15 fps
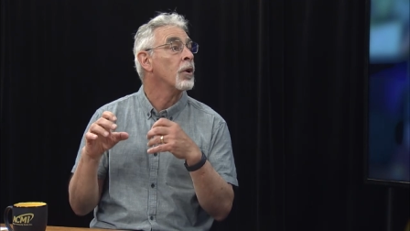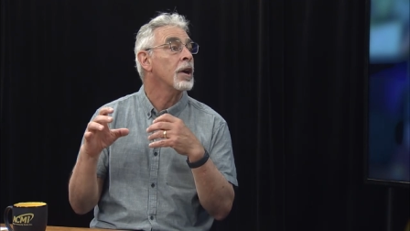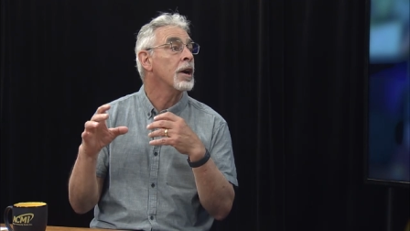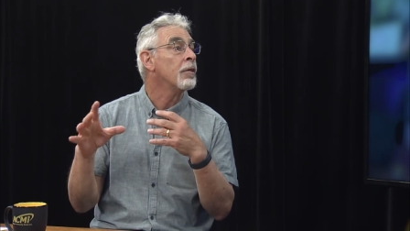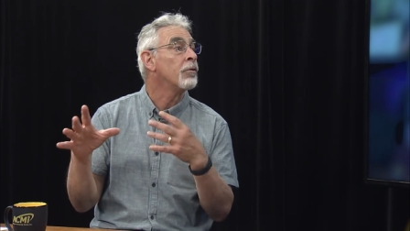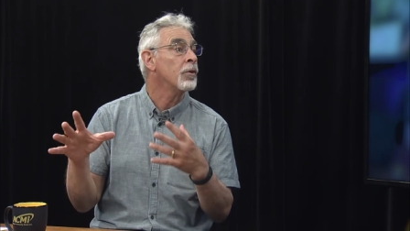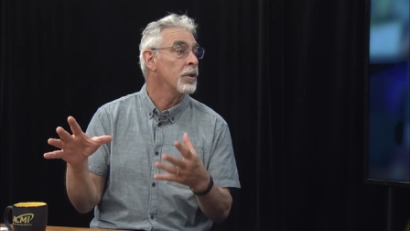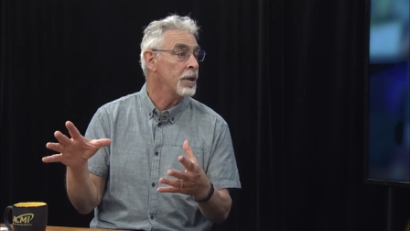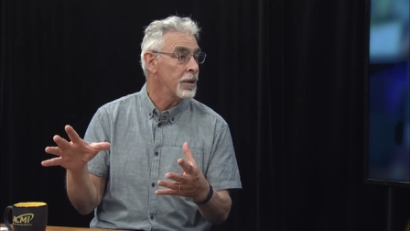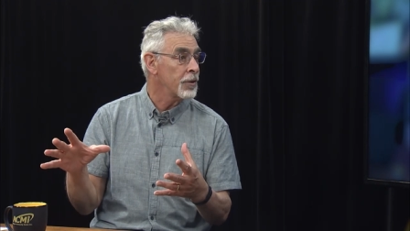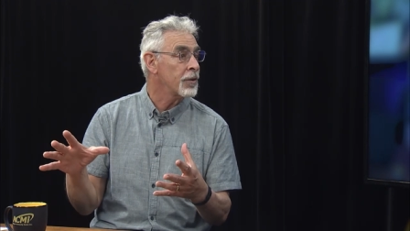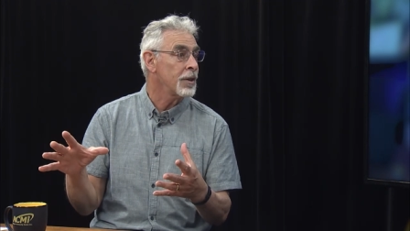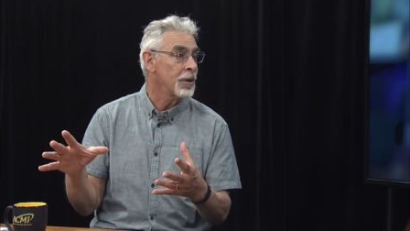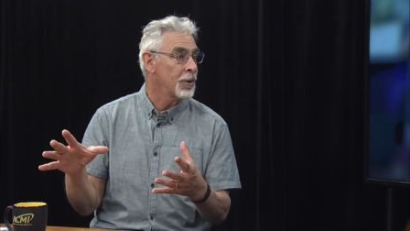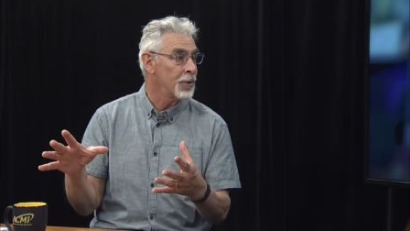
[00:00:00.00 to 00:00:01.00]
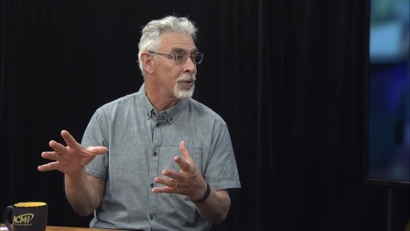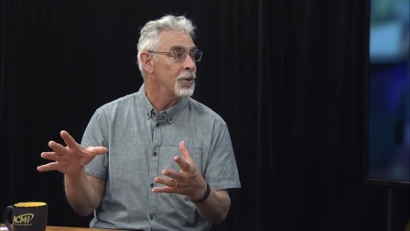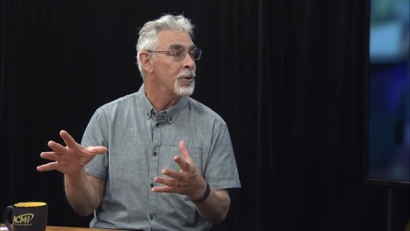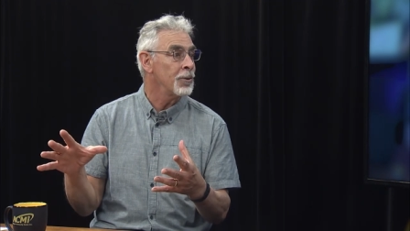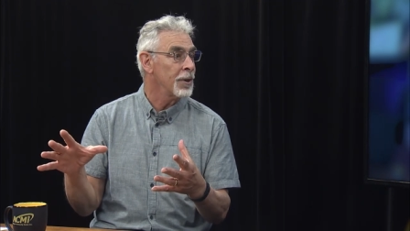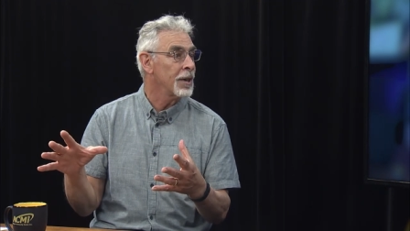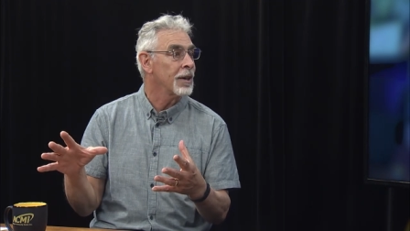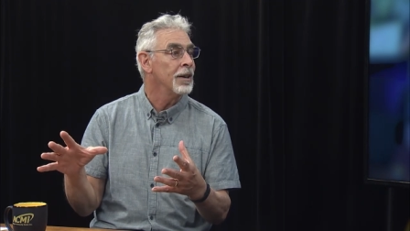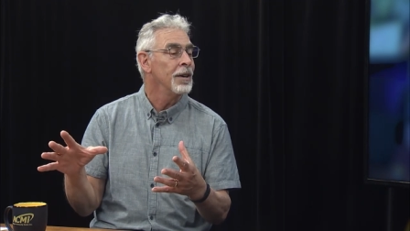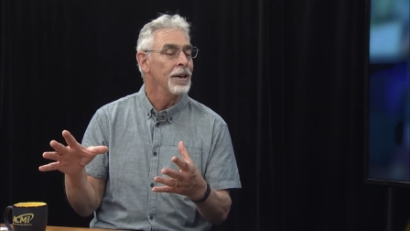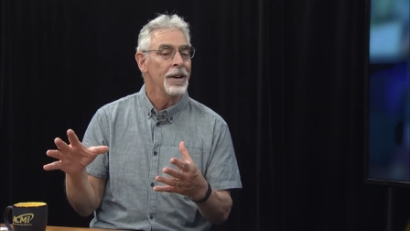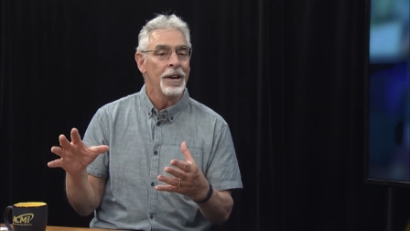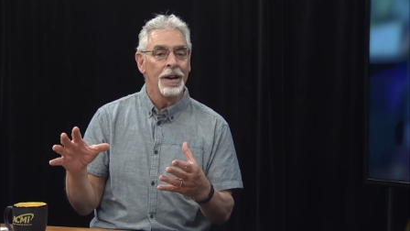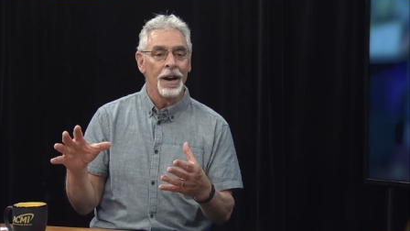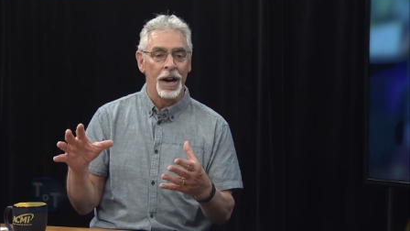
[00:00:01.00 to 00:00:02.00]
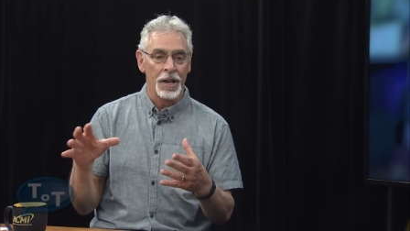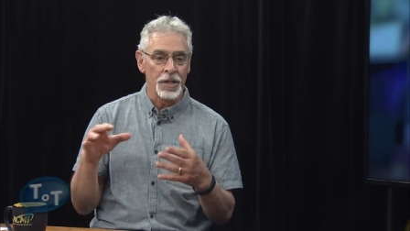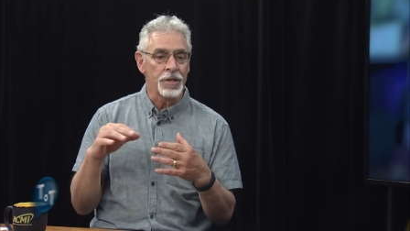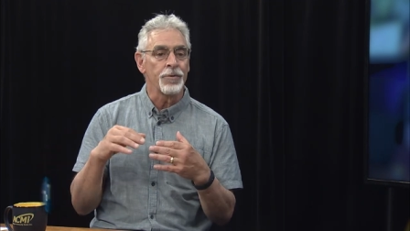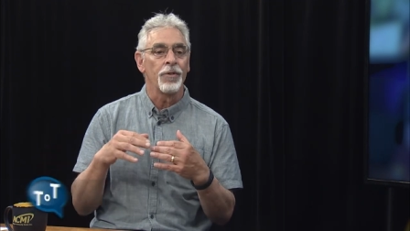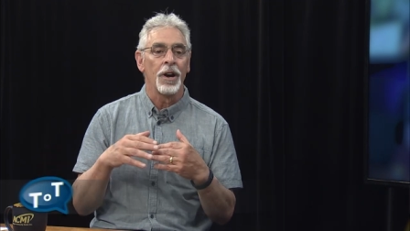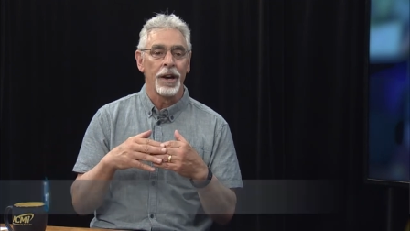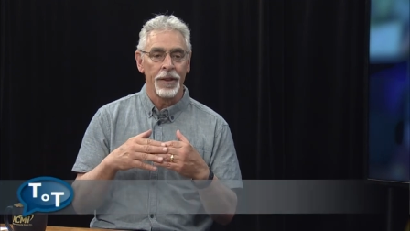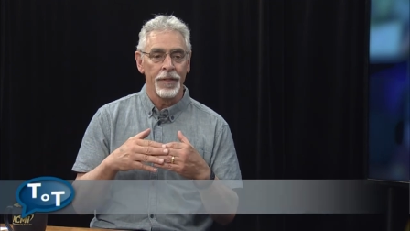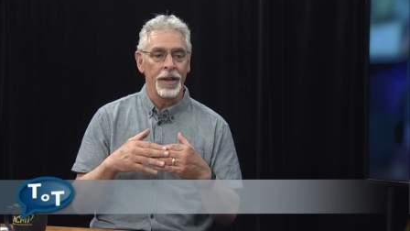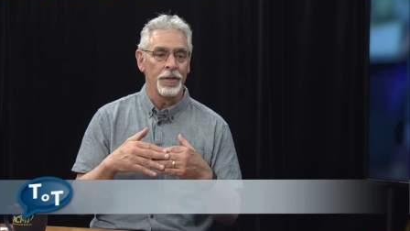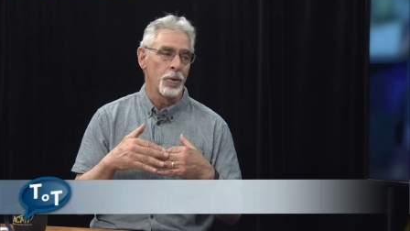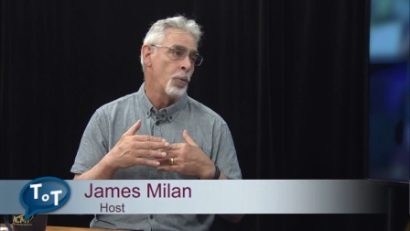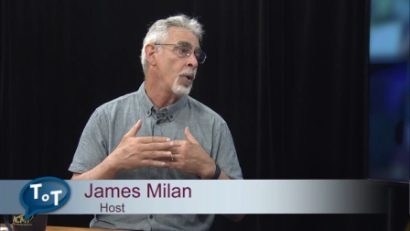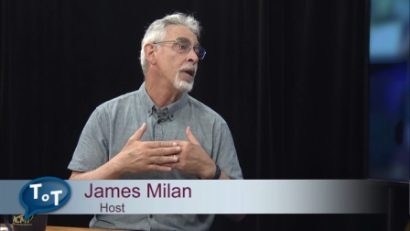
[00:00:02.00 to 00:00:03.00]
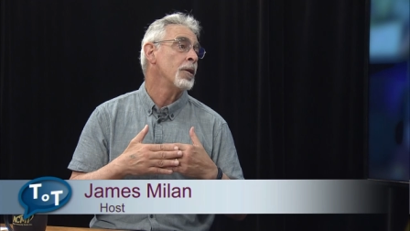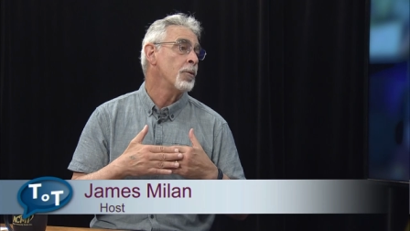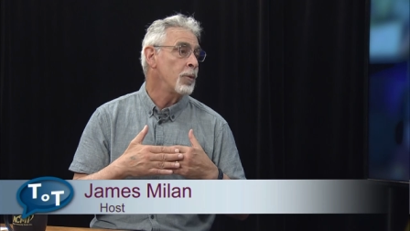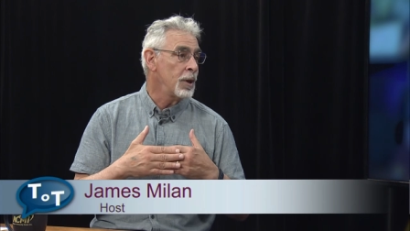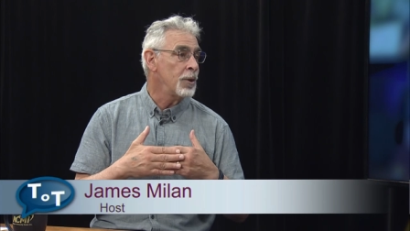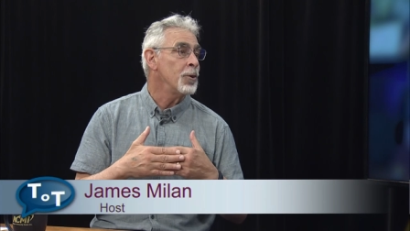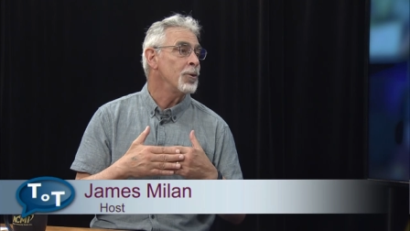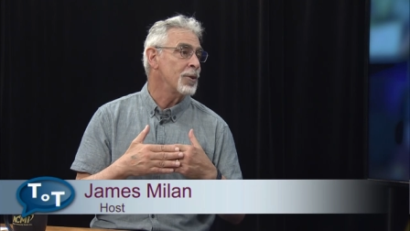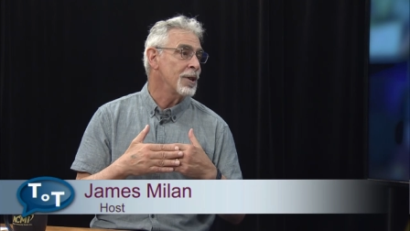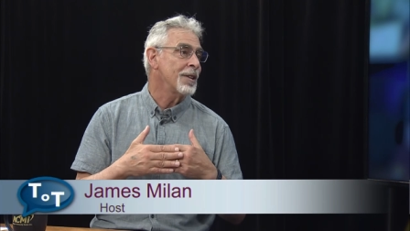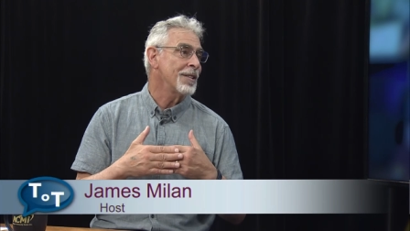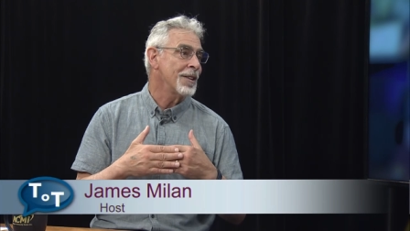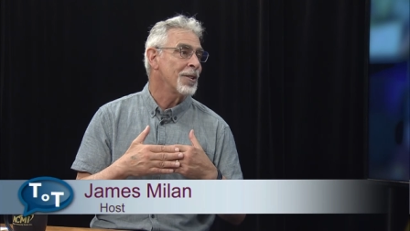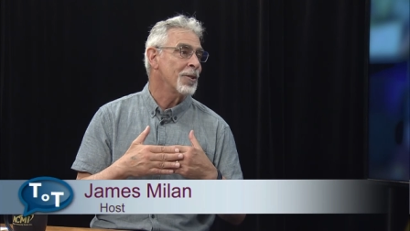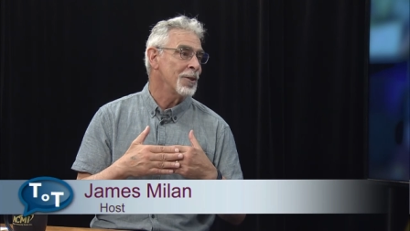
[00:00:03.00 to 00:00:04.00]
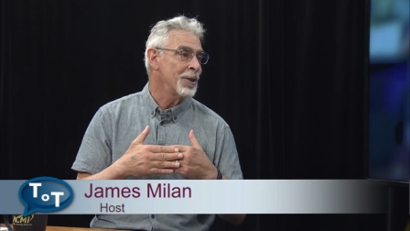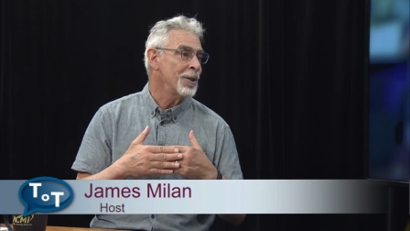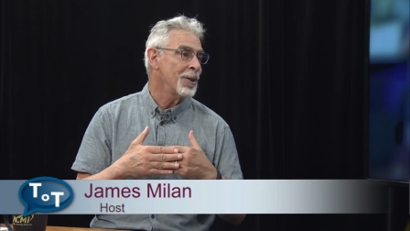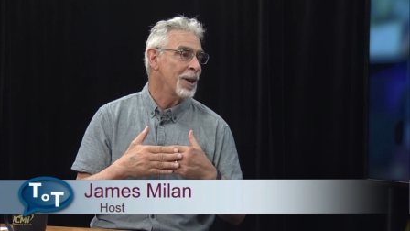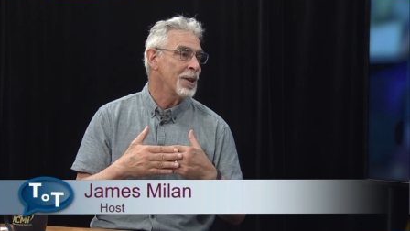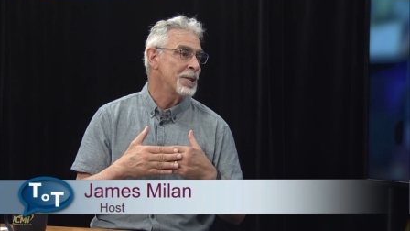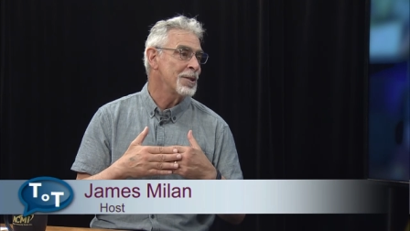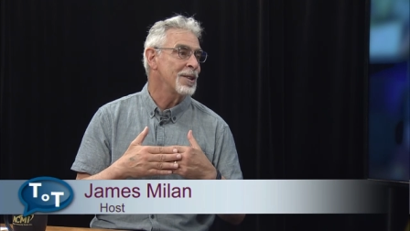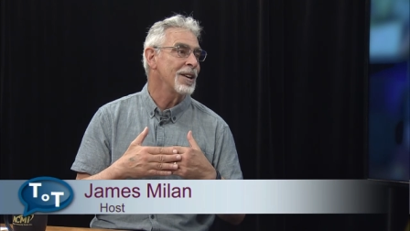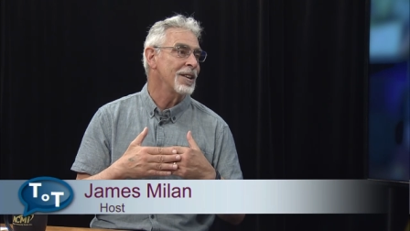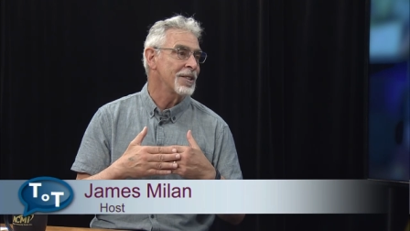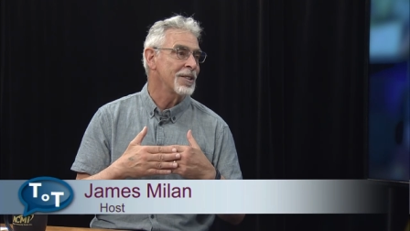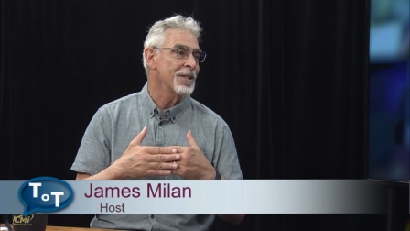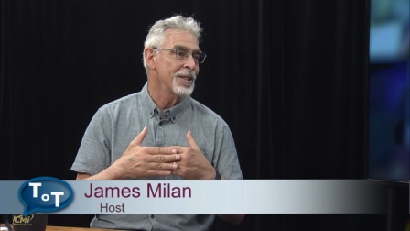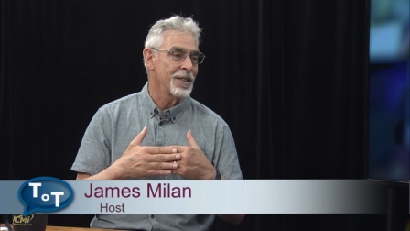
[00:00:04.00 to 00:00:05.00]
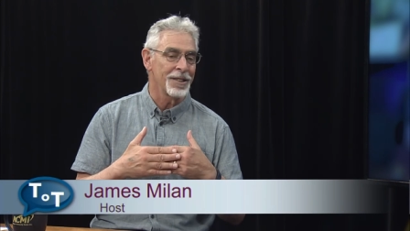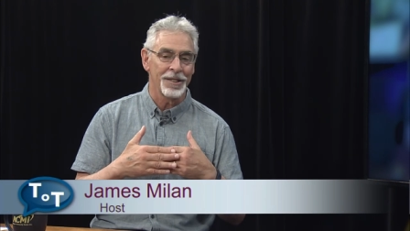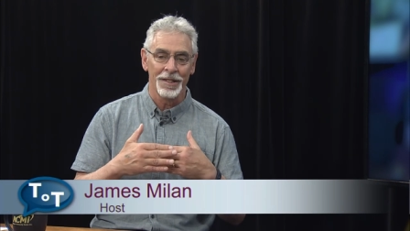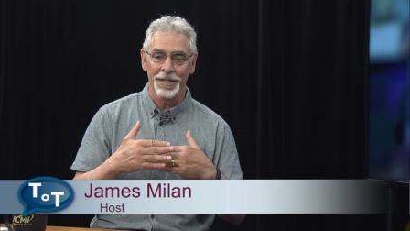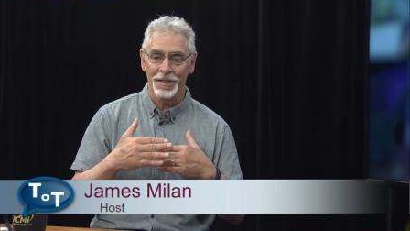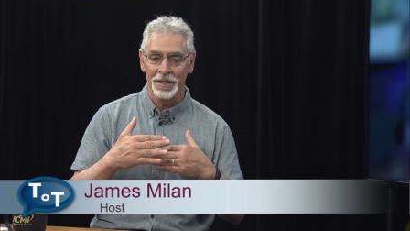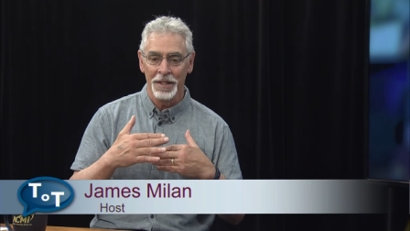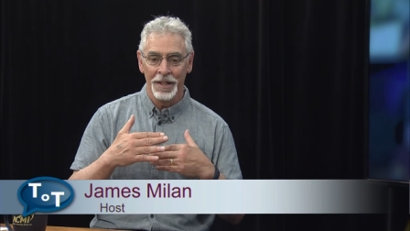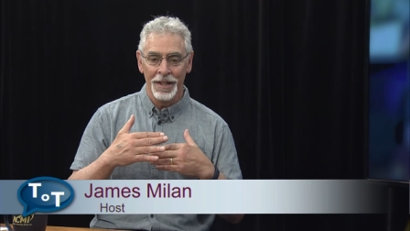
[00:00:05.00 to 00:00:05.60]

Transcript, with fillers: whatever it is that mm-hmm. you're doing i just find that the way that we do things here in the united states at least is